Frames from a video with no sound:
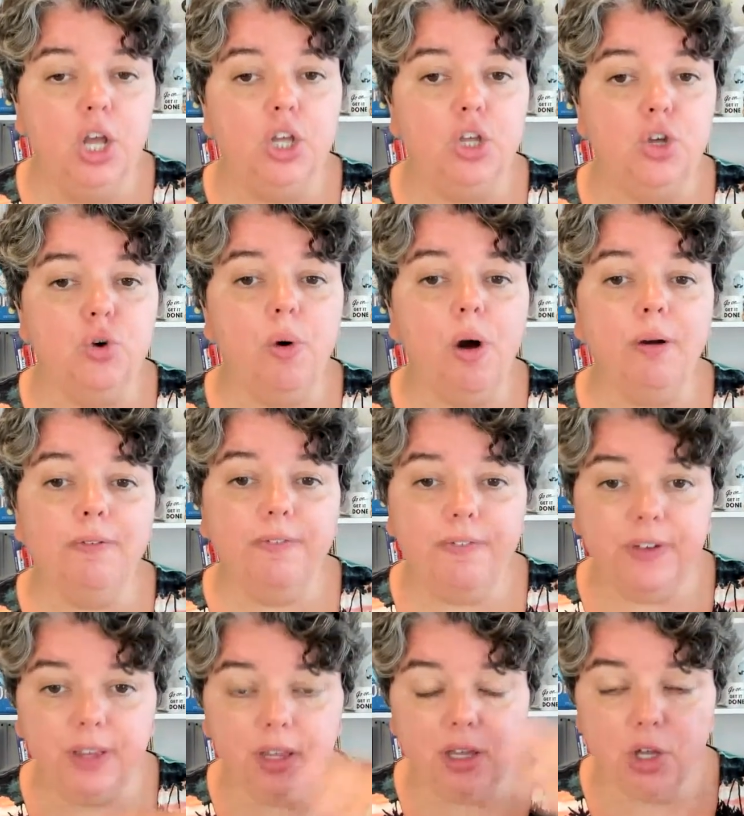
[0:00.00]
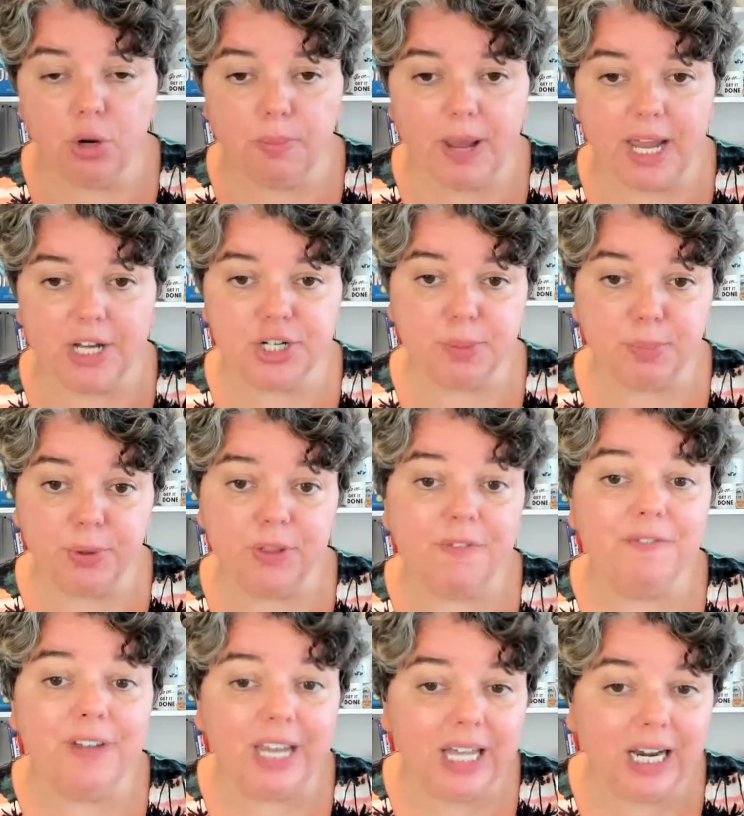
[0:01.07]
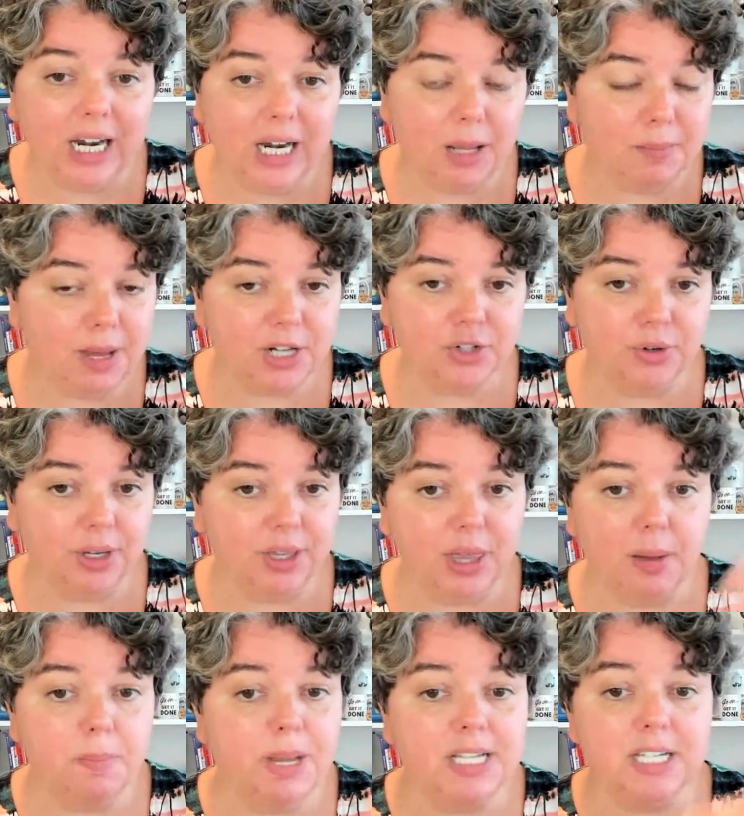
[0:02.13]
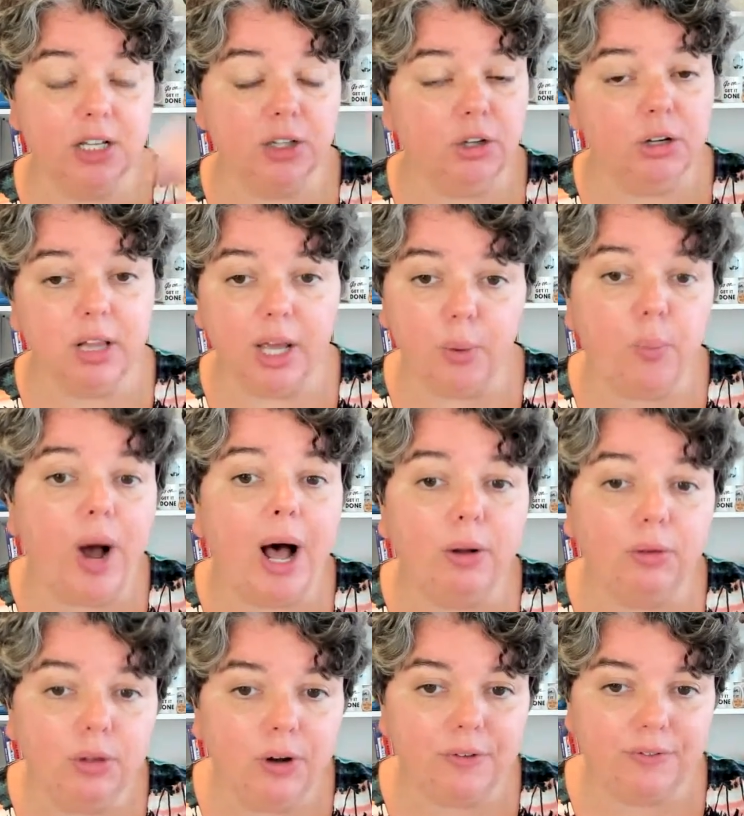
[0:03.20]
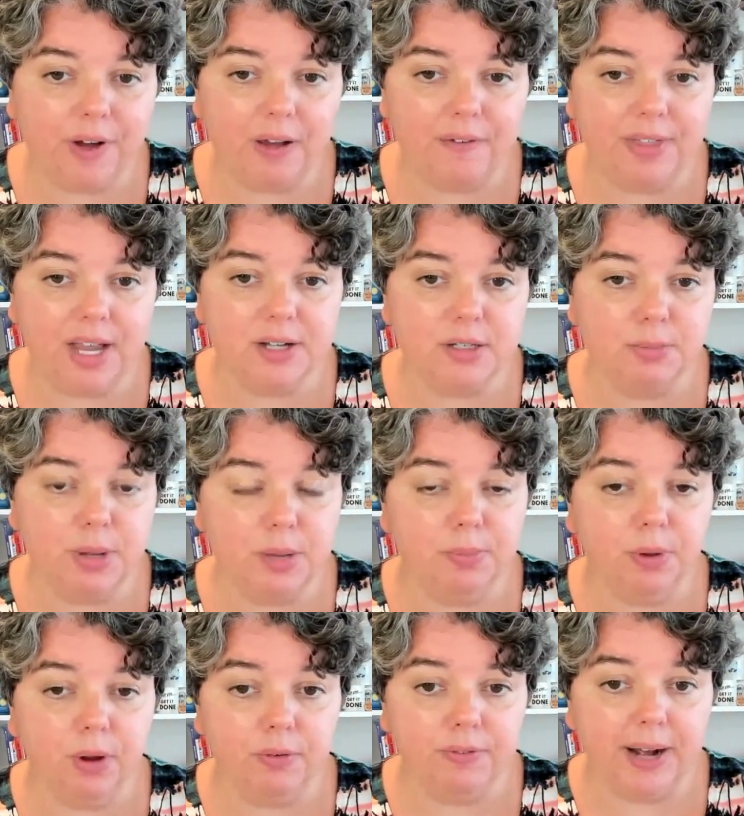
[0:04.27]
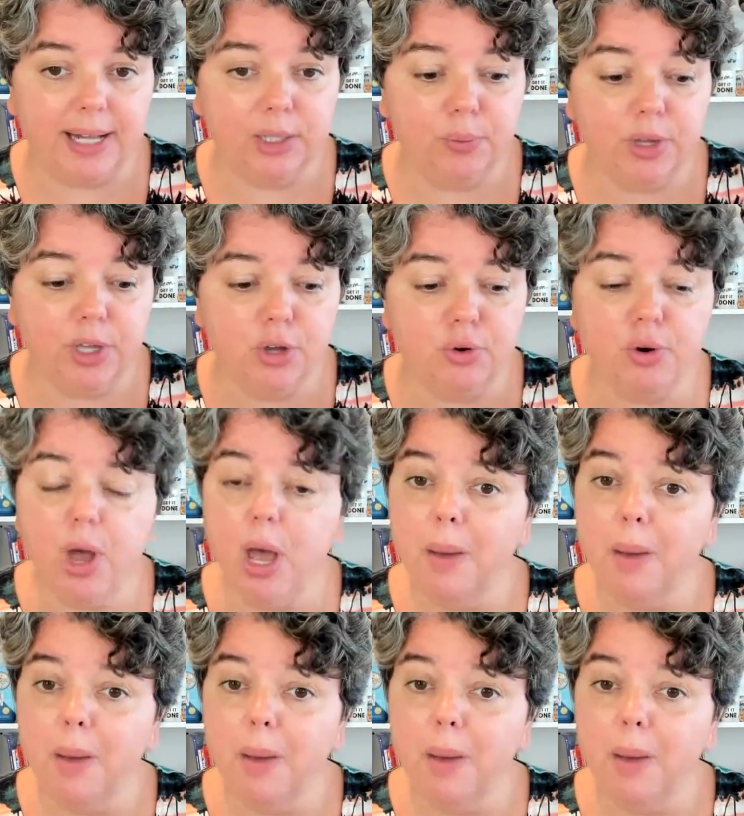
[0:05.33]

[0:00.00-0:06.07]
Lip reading: you are filling your page up with a vanity metric that makes it look like, wow, look, 5,000 people are following you.